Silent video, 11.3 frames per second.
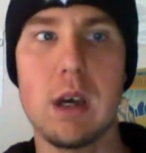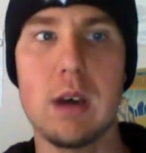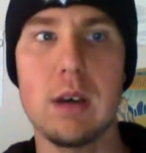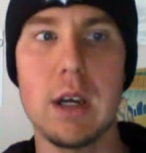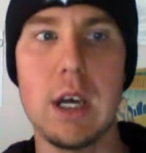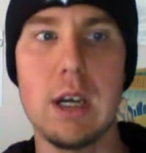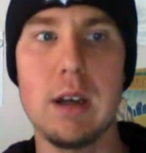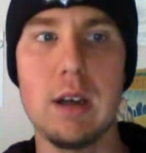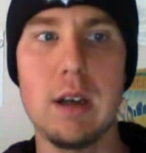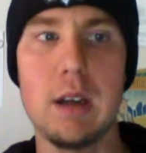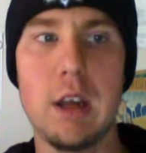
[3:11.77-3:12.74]
Yeah,
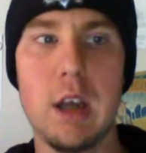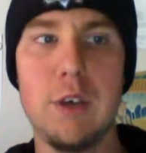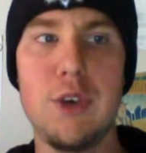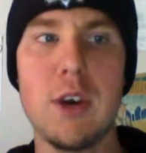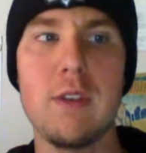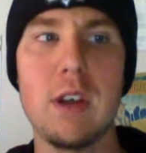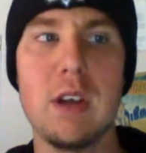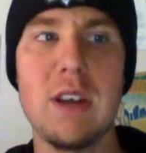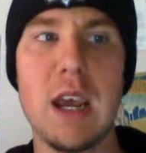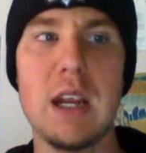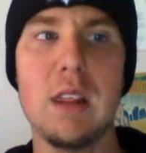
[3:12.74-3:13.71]
and if you have a
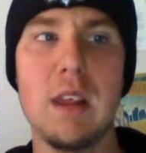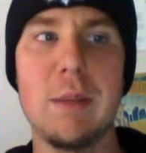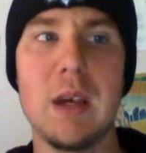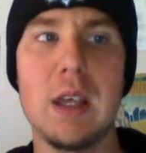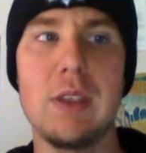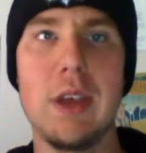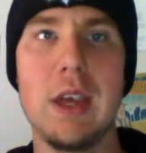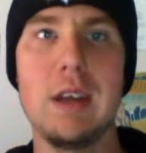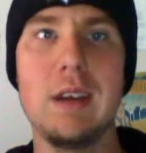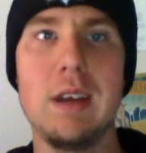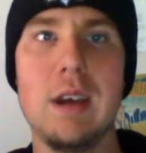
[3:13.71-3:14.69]
data limit,
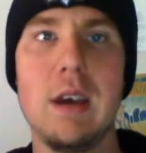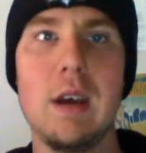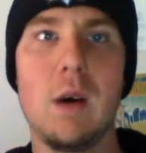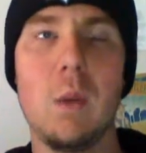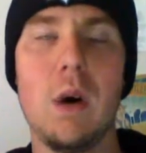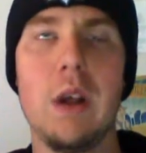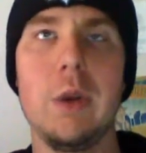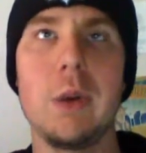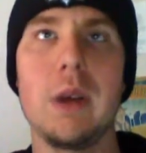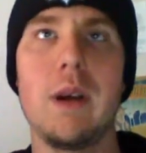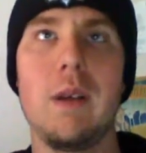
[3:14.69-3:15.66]
then what?
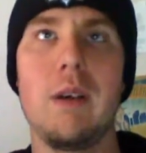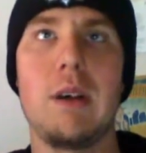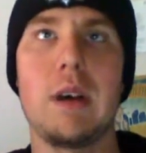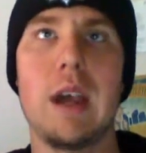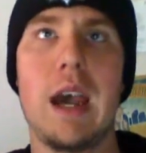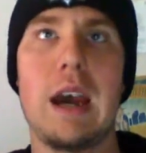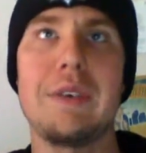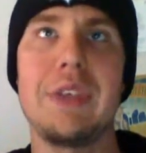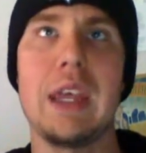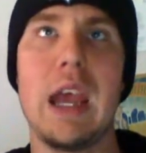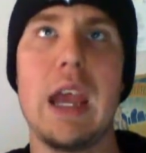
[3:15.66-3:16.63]
You can download like
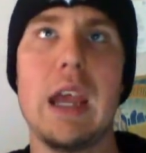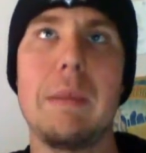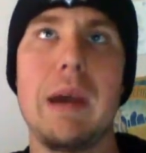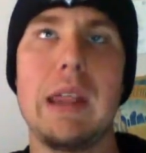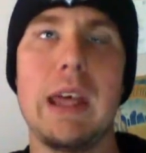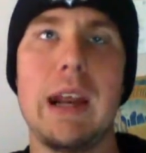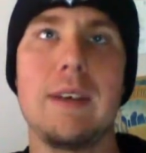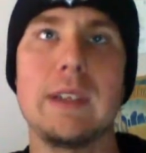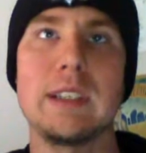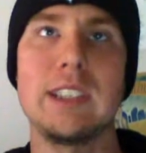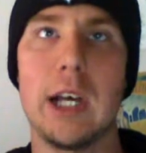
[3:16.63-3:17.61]
half the game and then
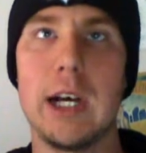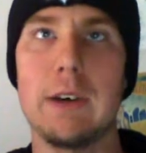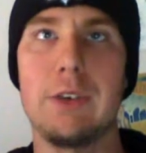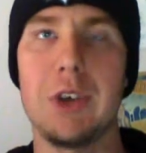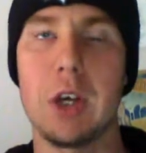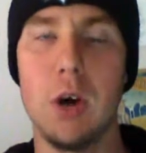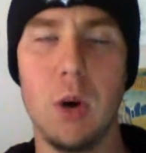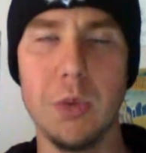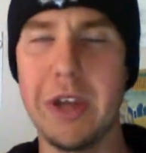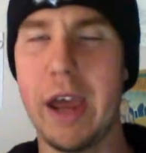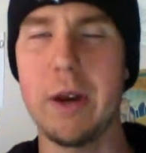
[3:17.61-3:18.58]
have to stop for like a
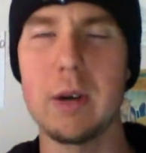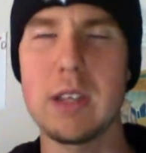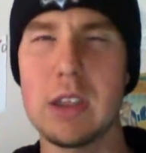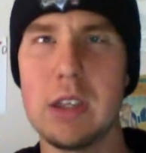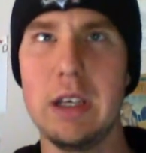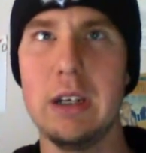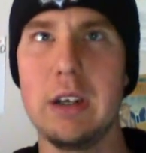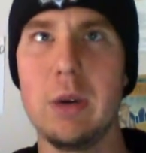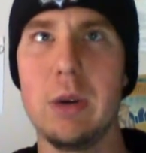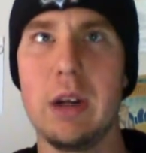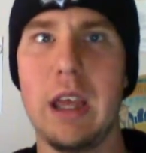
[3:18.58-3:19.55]
whole day or something to
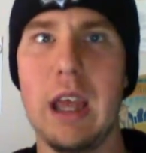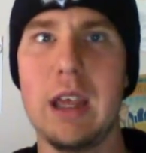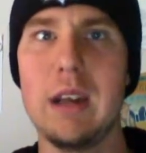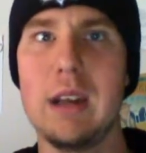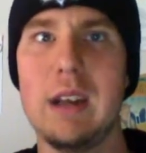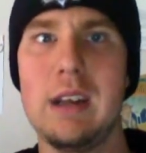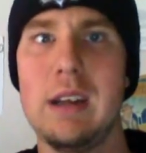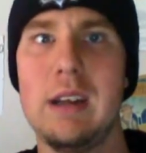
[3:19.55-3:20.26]
do it again?